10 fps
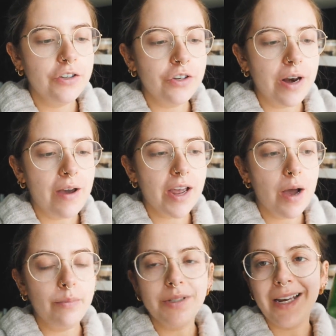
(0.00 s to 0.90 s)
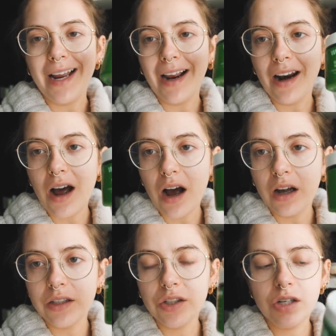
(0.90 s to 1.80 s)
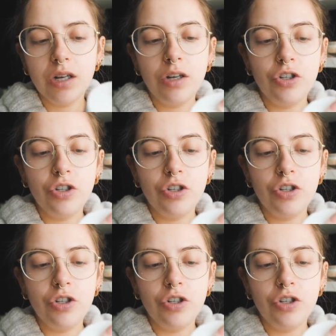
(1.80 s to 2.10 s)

so now it comes in a glass